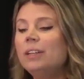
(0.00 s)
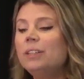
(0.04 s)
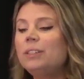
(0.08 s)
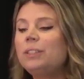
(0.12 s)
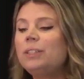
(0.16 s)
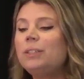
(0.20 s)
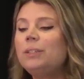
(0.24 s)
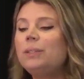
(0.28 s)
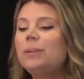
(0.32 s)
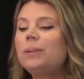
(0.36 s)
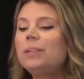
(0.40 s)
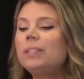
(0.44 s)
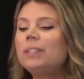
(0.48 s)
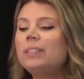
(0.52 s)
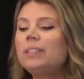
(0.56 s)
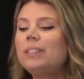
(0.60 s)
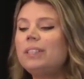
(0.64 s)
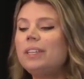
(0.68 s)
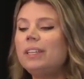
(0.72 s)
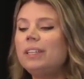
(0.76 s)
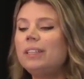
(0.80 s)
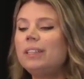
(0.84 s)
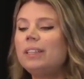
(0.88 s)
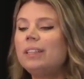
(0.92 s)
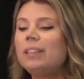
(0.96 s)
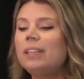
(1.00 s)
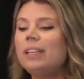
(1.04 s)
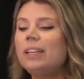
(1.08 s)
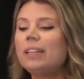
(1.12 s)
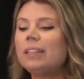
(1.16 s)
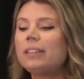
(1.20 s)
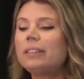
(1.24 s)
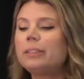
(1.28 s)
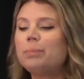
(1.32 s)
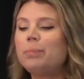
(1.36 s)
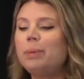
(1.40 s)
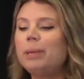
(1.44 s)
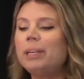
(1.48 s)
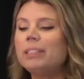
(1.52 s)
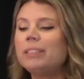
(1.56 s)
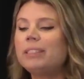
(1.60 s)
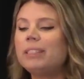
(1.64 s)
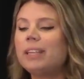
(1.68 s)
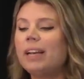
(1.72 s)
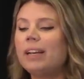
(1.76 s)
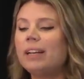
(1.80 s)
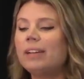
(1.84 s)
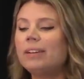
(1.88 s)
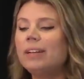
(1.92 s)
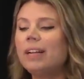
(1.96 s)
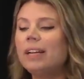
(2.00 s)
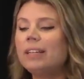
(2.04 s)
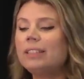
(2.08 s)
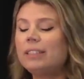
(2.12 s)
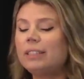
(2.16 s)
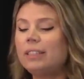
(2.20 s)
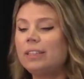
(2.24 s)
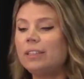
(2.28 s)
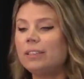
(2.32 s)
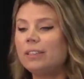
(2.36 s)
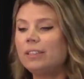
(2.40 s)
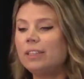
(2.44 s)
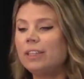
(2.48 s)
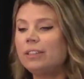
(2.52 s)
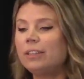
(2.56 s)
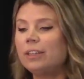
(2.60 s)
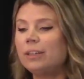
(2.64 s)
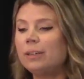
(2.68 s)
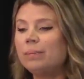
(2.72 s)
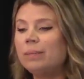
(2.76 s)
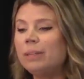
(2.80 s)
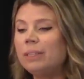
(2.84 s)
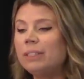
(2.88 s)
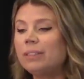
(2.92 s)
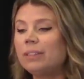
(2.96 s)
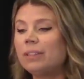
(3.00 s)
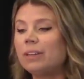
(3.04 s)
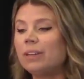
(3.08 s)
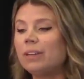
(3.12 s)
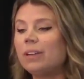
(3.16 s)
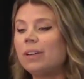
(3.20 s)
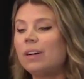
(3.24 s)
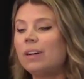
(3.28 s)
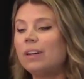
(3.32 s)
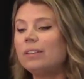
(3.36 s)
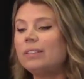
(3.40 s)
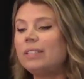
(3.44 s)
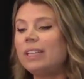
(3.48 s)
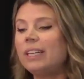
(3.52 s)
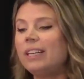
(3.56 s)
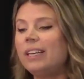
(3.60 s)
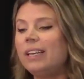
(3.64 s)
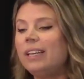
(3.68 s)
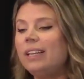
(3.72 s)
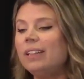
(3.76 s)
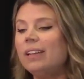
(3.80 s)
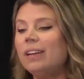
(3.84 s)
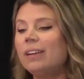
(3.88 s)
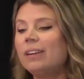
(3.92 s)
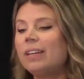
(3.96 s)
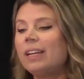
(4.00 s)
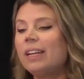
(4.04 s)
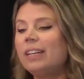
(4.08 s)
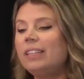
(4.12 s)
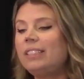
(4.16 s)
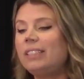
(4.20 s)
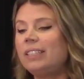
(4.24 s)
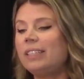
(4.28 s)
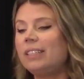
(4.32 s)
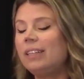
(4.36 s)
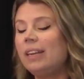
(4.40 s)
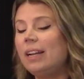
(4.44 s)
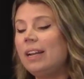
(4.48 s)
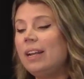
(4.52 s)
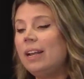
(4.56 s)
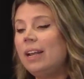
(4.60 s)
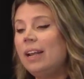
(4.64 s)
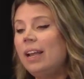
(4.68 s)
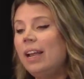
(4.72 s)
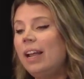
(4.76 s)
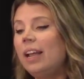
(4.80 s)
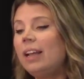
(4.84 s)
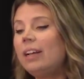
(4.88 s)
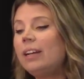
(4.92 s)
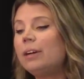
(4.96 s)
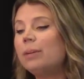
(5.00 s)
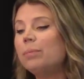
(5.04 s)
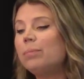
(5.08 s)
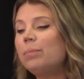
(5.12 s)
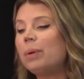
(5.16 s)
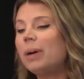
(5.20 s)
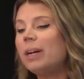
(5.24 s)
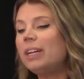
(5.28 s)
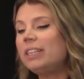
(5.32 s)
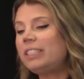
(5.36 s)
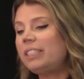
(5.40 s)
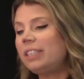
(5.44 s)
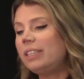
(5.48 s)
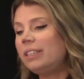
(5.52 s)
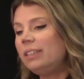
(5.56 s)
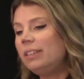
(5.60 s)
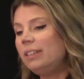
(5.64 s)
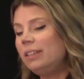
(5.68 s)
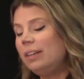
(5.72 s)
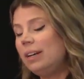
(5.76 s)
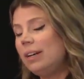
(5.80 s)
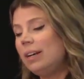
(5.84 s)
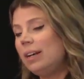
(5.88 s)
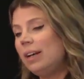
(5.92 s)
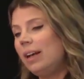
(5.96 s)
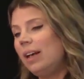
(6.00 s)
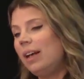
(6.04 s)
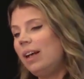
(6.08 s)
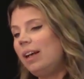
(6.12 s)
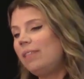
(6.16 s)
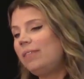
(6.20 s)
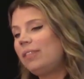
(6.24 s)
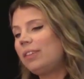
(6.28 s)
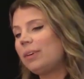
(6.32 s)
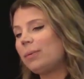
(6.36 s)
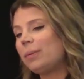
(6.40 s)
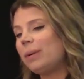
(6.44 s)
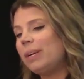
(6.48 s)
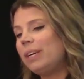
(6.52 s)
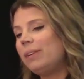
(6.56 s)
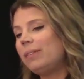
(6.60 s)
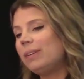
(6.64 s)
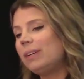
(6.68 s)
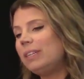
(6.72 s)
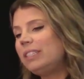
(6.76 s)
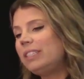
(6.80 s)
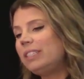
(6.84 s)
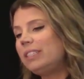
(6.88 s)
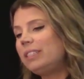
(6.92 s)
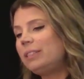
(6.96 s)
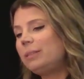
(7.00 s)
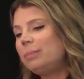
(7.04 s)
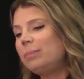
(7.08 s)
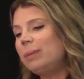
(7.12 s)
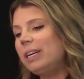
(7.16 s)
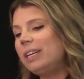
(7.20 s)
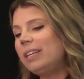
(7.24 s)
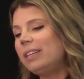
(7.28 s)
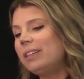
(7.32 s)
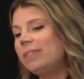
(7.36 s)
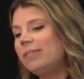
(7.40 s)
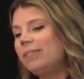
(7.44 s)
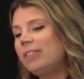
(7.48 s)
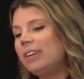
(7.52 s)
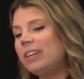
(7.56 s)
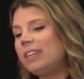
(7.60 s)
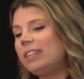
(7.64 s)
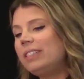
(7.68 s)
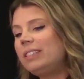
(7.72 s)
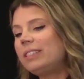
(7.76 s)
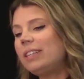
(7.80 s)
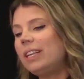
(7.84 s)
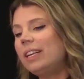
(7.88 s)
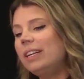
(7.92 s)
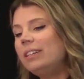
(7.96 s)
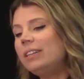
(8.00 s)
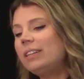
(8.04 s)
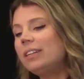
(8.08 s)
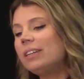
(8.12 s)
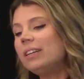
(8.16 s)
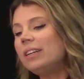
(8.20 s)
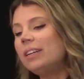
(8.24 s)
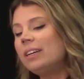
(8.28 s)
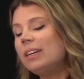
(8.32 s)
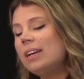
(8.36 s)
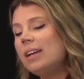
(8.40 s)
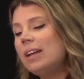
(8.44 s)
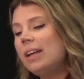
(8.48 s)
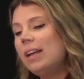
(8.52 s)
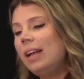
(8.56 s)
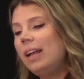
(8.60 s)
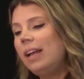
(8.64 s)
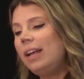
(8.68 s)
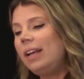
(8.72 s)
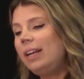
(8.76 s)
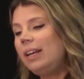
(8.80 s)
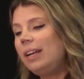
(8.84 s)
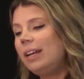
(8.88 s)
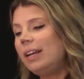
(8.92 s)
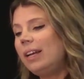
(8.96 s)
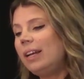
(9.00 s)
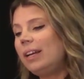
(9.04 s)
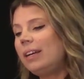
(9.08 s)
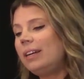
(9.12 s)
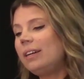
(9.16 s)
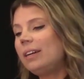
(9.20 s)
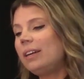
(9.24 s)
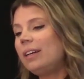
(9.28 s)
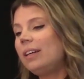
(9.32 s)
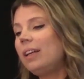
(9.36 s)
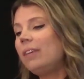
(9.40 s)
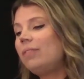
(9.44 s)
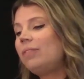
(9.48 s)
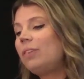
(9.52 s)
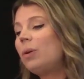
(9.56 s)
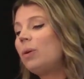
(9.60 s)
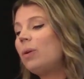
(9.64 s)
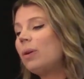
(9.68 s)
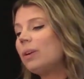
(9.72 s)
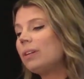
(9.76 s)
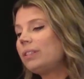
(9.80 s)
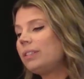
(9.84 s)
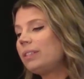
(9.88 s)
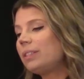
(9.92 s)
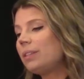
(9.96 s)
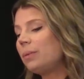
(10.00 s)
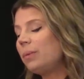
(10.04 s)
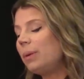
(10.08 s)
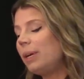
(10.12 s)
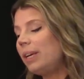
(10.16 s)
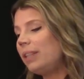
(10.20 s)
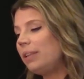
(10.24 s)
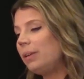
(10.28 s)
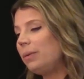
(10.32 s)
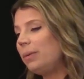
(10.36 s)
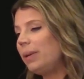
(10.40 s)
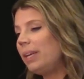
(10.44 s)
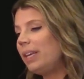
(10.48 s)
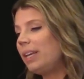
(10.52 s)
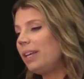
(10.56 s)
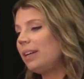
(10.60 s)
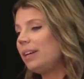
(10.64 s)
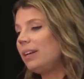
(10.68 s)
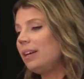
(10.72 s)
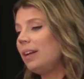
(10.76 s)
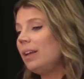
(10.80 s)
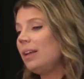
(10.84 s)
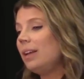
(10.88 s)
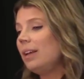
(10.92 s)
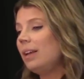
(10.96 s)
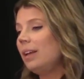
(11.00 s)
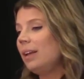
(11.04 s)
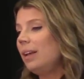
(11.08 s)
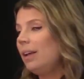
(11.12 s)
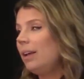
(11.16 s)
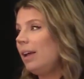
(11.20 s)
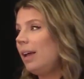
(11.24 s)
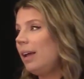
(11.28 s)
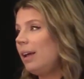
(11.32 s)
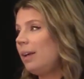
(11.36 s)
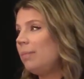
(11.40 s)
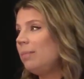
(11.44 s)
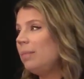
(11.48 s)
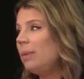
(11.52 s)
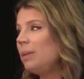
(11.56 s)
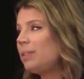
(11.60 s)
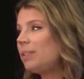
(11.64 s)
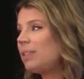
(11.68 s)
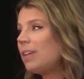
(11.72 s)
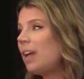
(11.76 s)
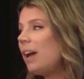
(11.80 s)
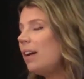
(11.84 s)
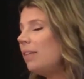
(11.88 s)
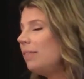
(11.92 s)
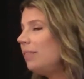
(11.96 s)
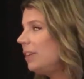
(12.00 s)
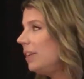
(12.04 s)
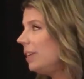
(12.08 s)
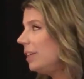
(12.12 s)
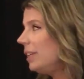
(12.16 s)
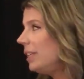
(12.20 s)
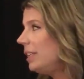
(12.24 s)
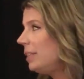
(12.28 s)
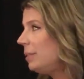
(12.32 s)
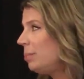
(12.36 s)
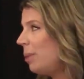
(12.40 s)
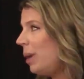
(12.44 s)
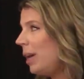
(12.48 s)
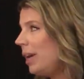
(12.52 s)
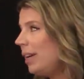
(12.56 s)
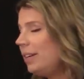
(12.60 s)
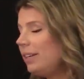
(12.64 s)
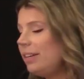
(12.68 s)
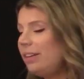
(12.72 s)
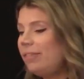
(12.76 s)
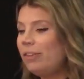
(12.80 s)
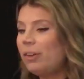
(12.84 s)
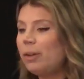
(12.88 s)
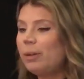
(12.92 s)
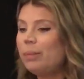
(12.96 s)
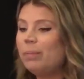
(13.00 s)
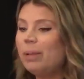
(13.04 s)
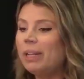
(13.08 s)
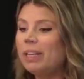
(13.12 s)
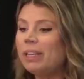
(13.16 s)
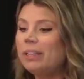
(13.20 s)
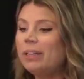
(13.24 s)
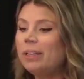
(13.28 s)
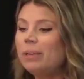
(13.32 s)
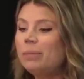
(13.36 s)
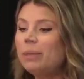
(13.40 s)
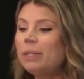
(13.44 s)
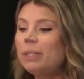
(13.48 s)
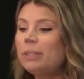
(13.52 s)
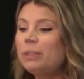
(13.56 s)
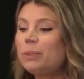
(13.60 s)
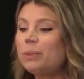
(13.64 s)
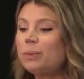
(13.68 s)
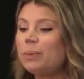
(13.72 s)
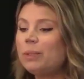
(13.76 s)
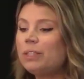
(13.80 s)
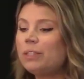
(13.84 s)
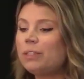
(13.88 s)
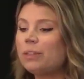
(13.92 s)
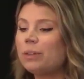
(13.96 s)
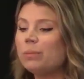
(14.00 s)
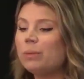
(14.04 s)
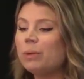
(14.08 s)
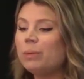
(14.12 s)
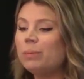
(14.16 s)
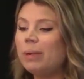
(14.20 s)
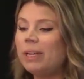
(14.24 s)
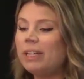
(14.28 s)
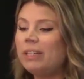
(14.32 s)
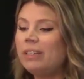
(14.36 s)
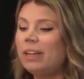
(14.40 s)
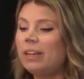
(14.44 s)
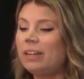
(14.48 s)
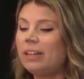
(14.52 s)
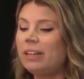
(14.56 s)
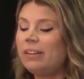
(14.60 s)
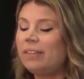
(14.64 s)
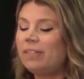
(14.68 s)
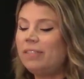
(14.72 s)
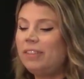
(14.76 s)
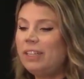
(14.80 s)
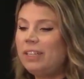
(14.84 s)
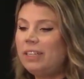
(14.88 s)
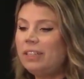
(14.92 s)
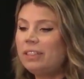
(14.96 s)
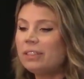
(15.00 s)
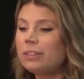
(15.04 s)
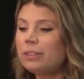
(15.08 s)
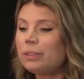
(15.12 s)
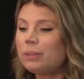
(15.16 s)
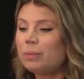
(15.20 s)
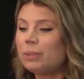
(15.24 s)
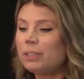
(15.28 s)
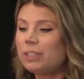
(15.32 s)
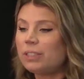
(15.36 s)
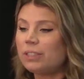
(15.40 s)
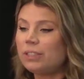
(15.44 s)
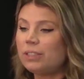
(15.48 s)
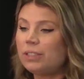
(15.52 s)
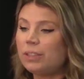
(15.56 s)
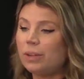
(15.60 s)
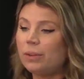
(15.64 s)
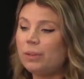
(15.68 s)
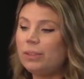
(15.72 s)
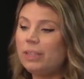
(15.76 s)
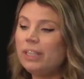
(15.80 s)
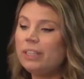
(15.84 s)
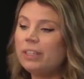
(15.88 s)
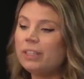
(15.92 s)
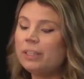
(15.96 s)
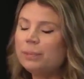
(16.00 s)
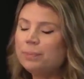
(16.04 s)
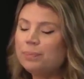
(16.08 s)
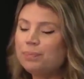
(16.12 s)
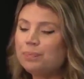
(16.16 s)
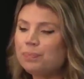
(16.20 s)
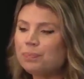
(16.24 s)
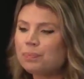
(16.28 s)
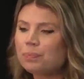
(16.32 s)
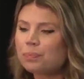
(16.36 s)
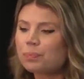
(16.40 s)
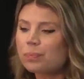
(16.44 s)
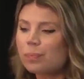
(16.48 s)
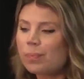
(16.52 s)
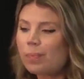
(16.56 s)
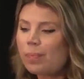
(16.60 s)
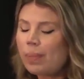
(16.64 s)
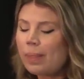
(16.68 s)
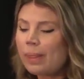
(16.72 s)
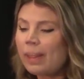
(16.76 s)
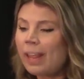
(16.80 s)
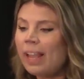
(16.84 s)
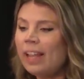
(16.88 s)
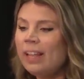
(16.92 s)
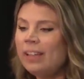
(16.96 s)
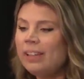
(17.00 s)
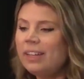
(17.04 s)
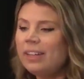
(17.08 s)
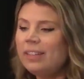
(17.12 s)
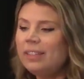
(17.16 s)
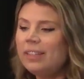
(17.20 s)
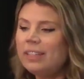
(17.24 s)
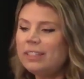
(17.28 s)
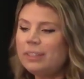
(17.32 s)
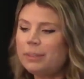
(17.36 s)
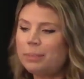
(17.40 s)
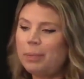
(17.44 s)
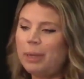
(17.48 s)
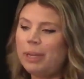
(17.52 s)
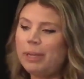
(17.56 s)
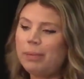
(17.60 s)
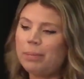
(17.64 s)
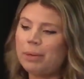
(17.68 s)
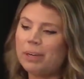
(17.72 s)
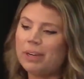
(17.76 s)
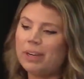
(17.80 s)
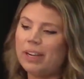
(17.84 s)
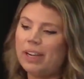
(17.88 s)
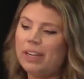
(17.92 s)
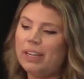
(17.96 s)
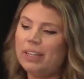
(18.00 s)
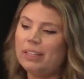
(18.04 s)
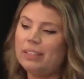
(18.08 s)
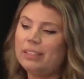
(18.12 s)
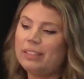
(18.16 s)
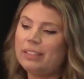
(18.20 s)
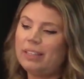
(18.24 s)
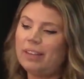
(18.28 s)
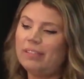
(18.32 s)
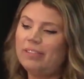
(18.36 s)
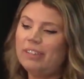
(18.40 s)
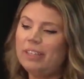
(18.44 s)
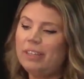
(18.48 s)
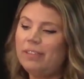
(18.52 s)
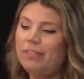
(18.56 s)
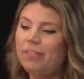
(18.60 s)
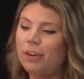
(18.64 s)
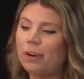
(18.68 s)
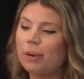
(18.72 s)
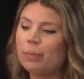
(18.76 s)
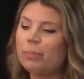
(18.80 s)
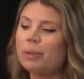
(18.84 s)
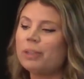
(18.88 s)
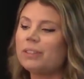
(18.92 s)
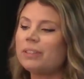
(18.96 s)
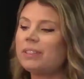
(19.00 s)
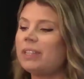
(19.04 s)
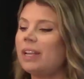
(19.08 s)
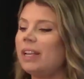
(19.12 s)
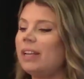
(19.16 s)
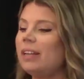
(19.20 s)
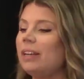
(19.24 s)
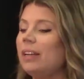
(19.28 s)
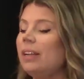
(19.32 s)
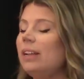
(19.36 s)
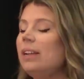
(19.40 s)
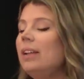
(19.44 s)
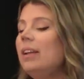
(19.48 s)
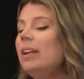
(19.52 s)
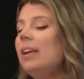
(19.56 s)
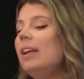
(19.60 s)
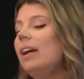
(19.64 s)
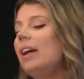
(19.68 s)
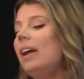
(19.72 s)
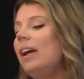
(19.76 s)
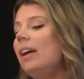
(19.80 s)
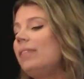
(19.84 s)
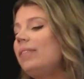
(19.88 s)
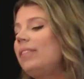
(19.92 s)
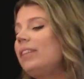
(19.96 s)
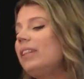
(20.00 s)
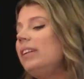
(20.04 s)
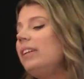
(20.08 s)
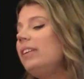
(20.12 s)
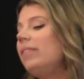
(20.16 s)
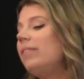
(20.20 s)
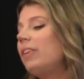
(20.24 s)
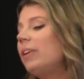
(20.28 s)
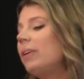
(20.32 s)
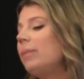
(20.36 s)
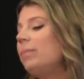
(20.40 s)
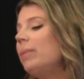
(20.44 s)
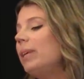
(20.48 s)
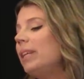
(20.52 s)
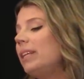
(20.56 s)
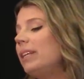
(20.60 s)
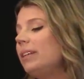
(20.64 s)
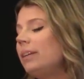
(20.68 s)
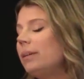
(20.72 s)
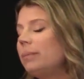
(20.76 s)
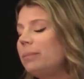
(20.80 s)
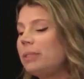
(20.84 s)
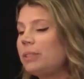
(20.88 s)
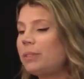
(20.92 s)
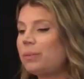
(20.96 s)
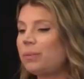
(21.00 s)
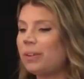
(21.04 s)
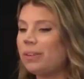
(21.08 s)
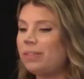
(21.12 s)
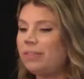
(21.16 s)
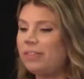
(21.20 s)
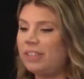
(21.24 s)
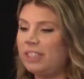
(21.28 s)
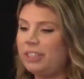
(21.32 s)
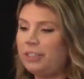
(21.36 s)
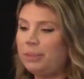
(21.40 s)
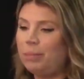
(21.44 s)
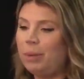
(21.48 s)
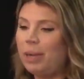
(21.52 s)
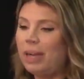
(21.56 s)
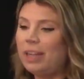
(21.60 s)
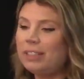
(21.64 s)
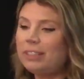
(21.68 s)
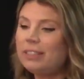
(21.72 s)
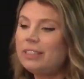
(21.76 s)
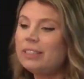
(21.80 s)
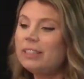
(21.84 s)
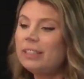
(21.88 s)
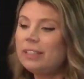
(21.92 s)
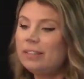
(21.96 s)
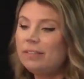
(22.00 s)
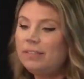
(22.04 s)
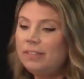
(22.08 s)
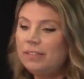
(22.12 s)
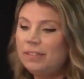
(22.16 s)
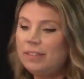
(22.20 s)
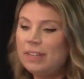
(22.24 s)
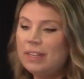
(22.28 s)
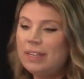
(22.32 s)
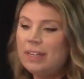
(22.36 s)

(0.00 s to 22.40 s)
So you can see that the expansile nests here in the dermis are causing elongation and compression of the rete ridges, making them very slender. And of course, the way that we can most confidently spot nevoid melanomas with dermal mitotic figures, which are shown here. And then this paper, 74% of the nevoid melanomas were fish positive.